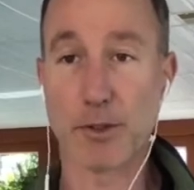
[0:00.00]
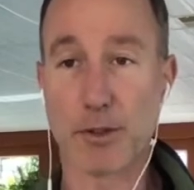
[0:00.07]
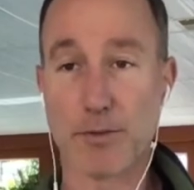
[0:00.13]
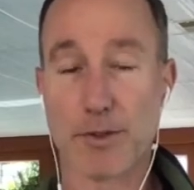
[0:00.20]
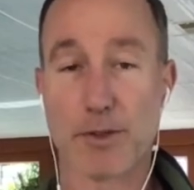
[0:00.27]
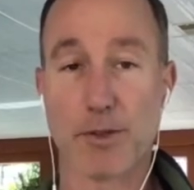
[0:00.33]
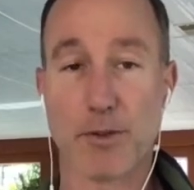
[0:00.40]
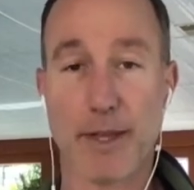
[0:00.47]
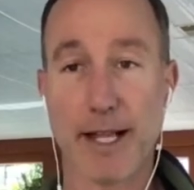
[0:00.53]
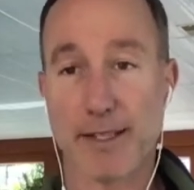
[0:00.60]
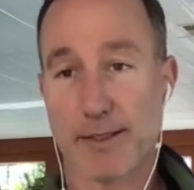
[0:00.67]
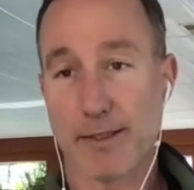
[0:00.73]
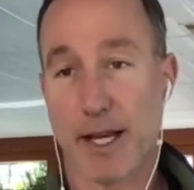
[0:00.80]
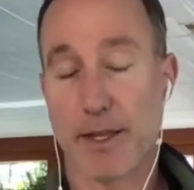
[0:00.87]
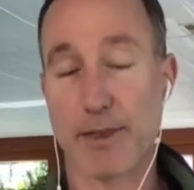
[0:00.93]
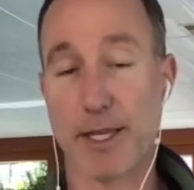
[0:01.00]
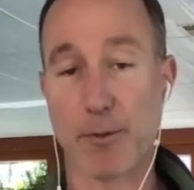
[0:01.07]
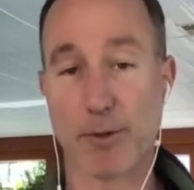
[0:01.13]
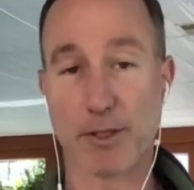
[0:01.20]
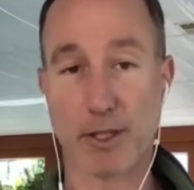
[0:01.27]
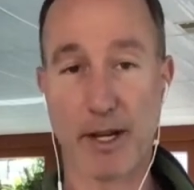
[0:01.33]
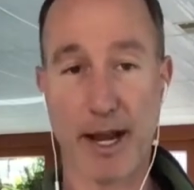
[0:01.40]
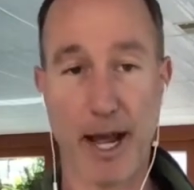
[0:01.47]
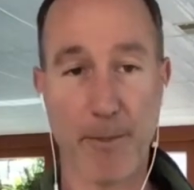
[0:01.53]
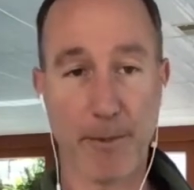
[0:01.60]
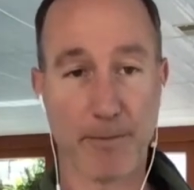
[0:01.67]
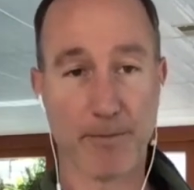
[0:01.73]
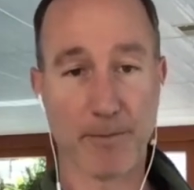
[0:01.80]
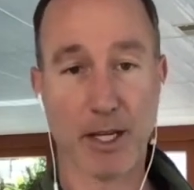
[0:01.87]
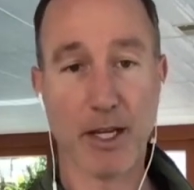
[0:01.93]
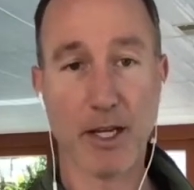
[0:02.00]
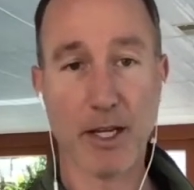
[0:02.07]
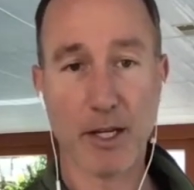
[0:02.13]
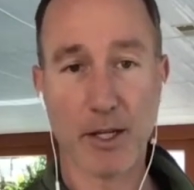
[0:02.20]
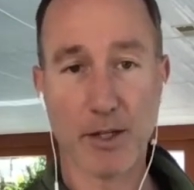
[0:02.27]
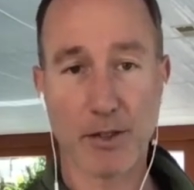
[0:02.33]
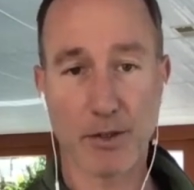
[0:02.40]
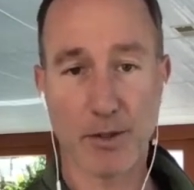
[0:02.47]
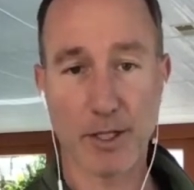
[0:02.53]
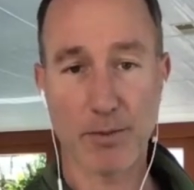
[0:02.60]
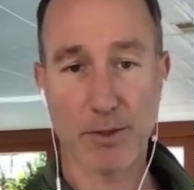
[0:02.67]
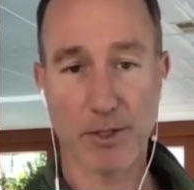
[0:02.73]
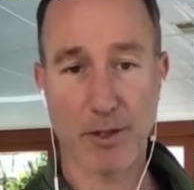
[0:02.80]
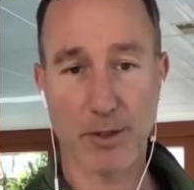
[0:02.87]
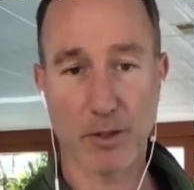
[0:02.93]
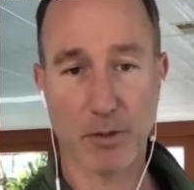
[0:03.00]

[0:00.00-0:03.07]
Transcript: curve. So that's, I think, what's going to happen. So this was all the